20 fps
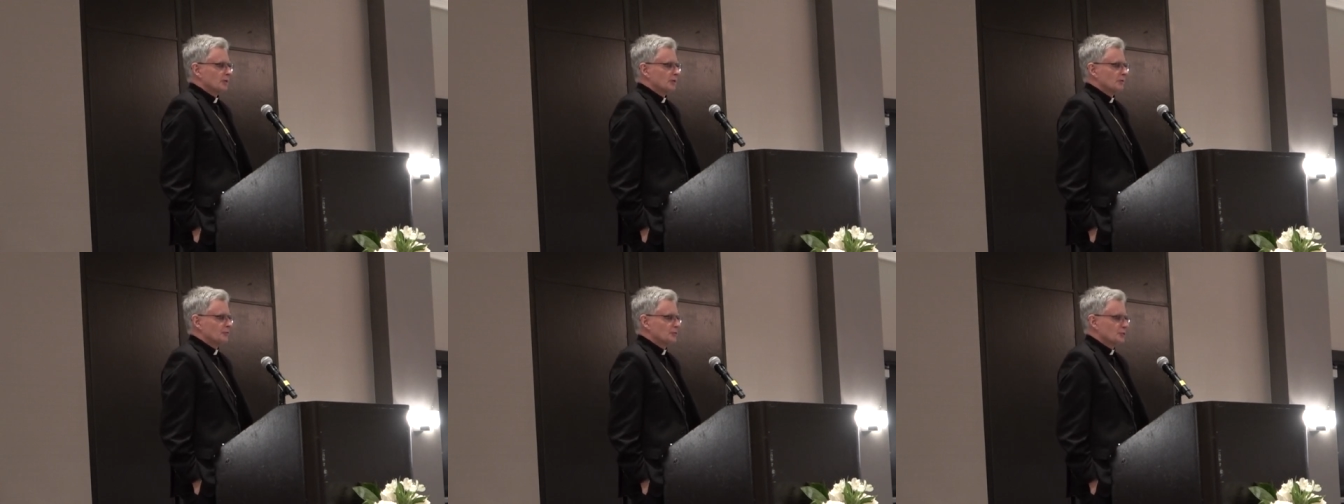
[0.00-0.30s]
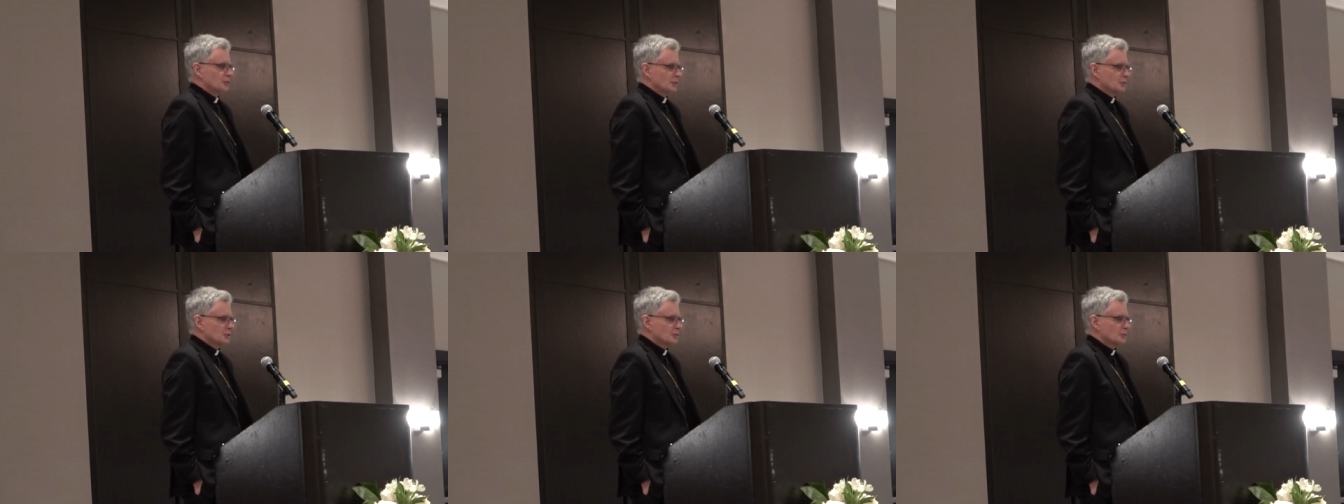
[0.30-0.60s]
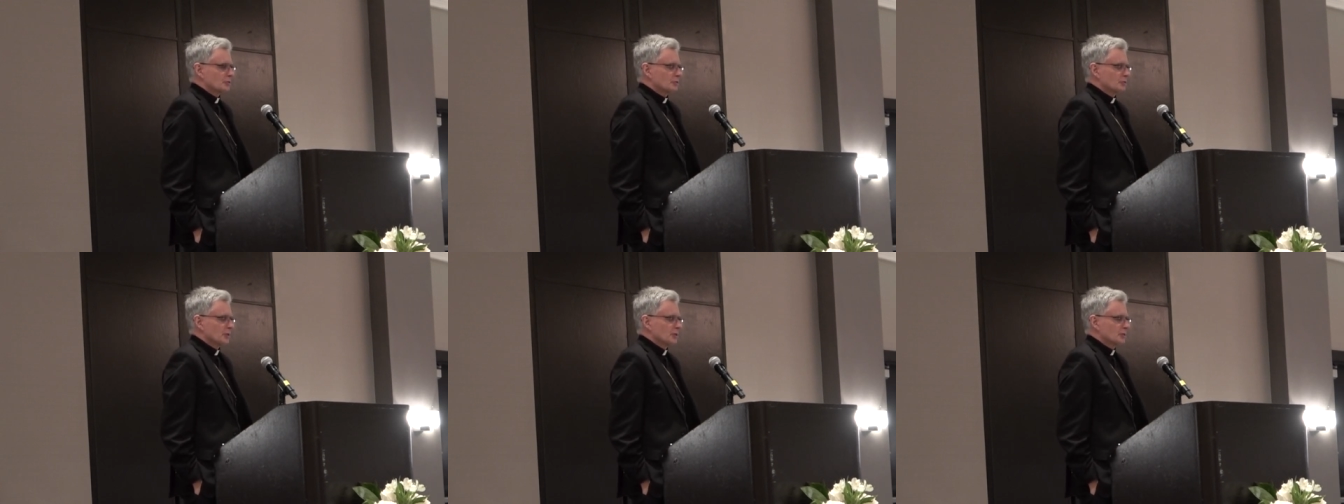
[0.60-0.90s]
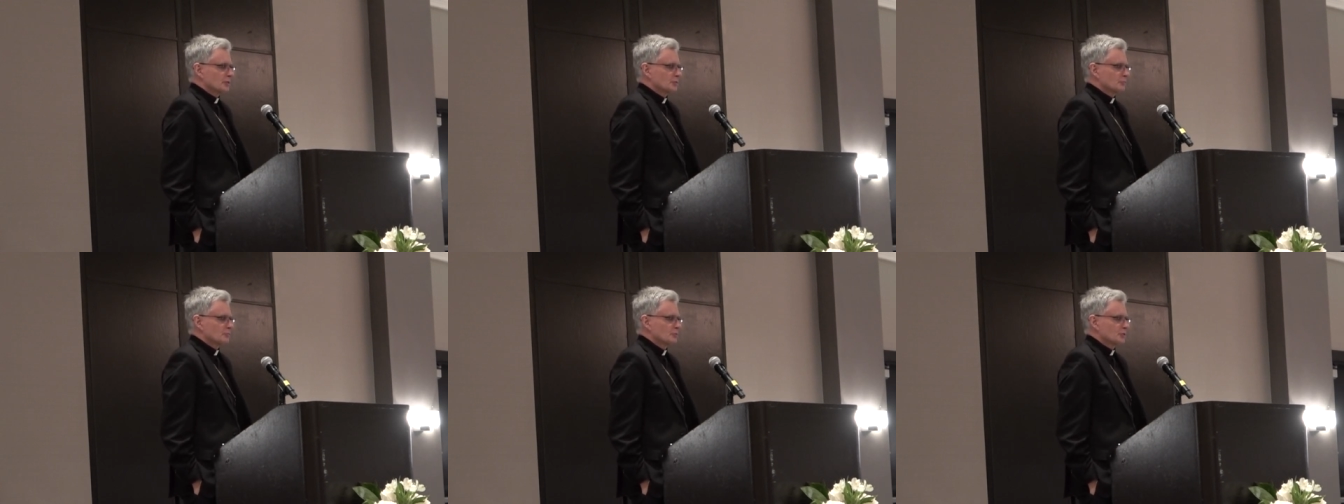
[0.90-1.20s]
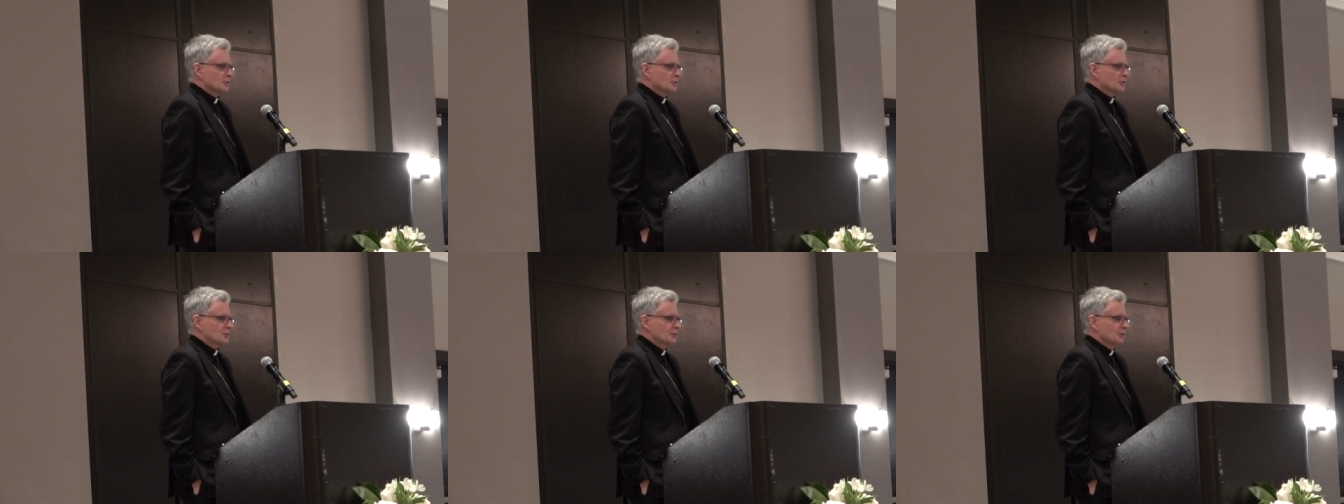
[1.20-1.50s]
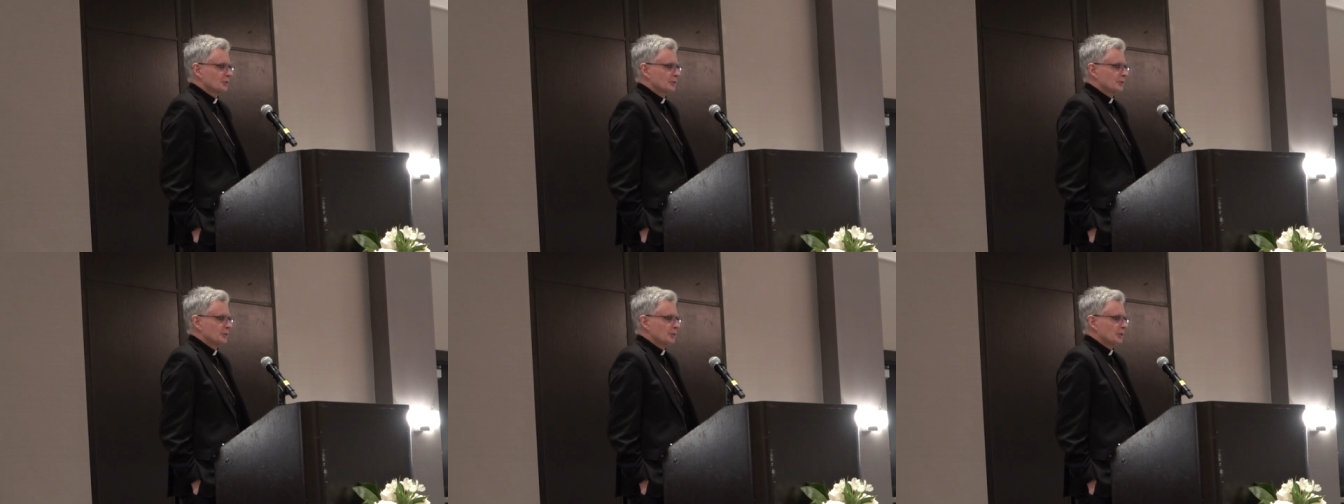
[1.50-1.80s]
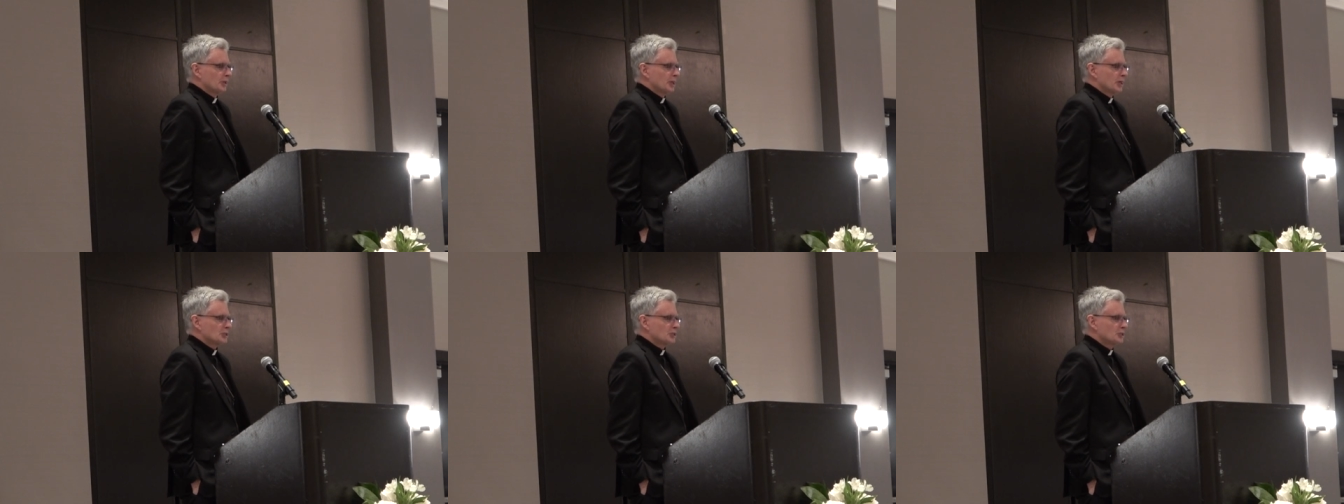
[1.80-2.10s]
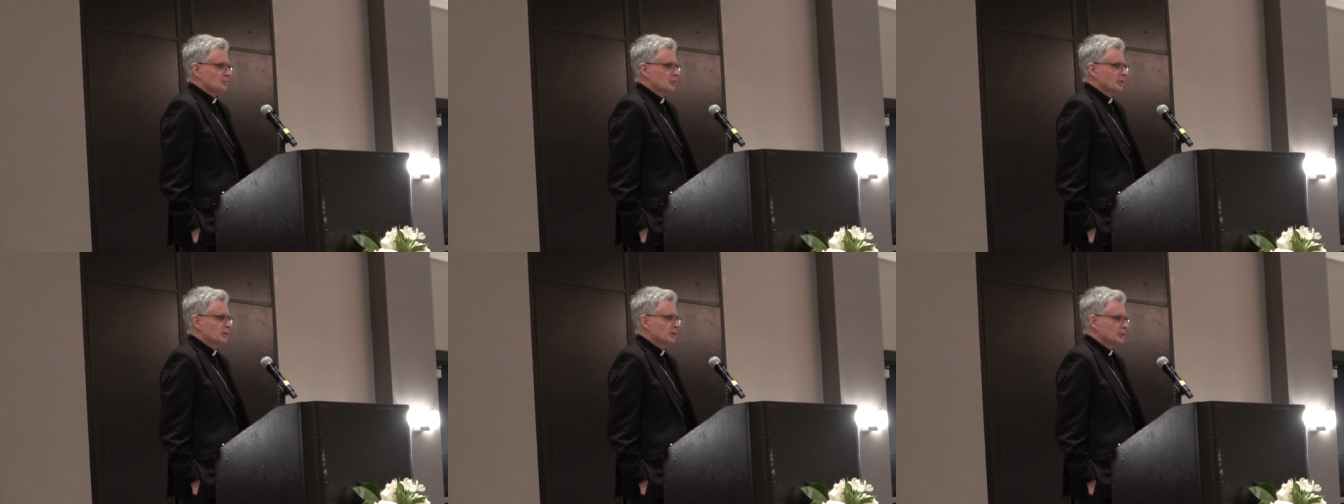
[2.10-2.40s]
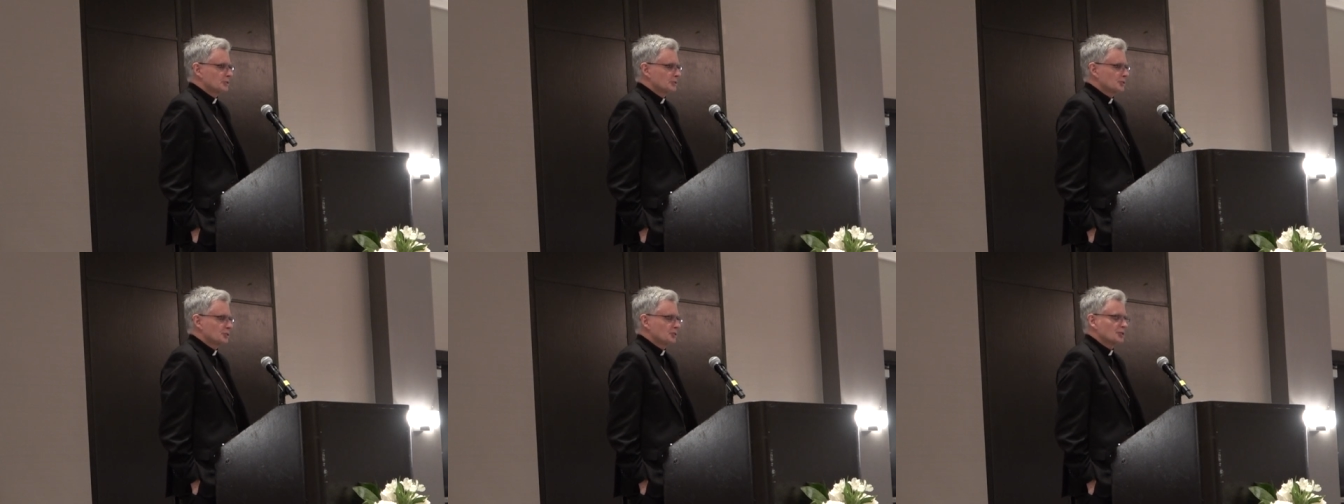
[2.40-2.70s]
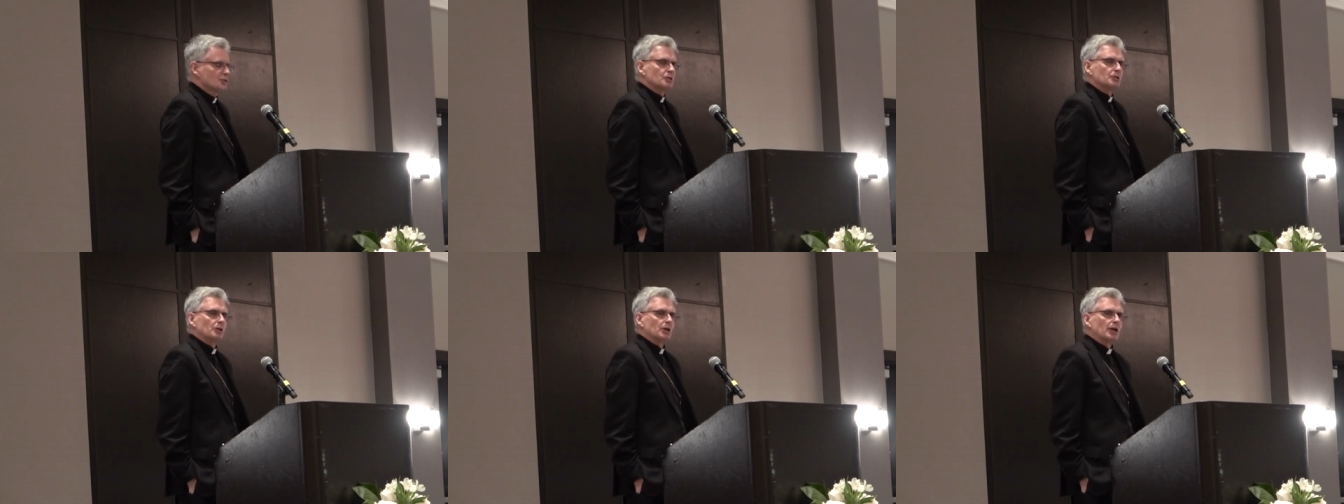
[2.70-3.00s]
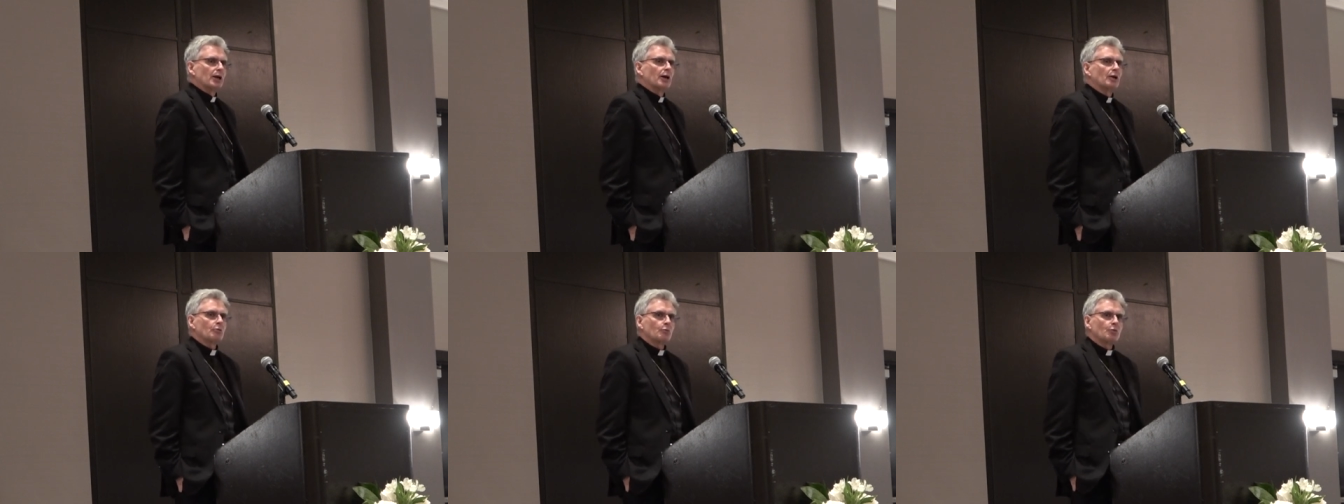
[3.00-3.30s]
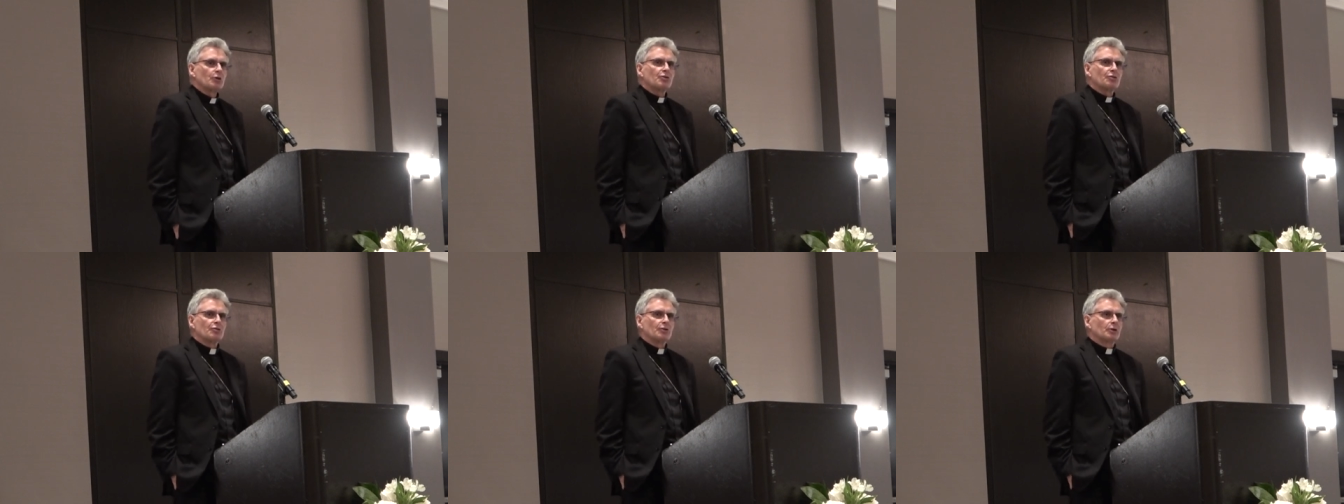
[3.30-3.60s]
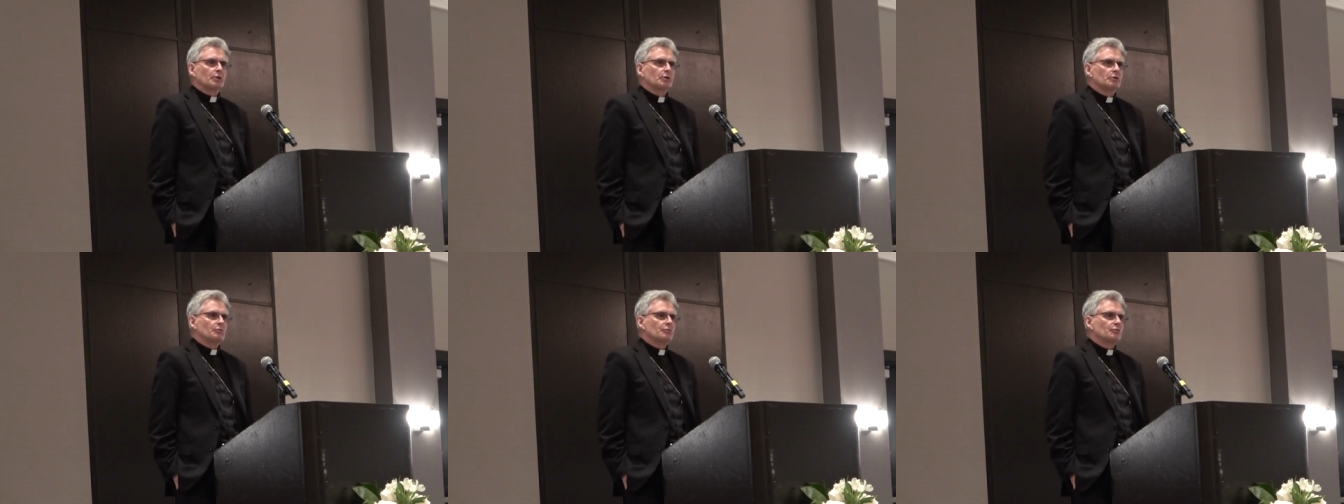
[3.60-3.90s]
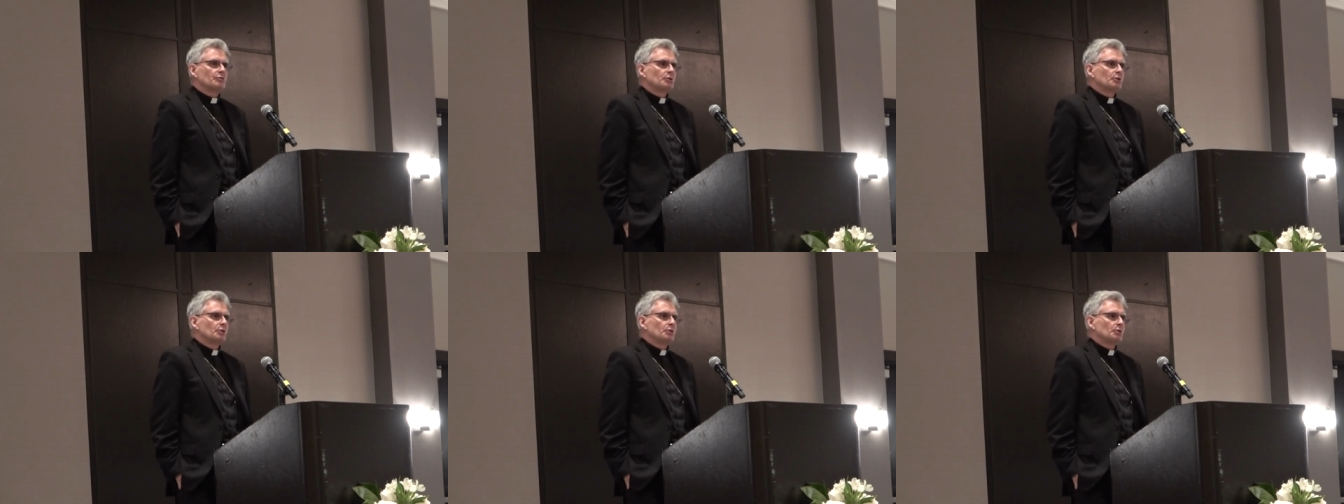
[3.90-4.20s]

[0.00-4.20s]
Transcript: of Jesus Christ, which has to be in season and out, we think of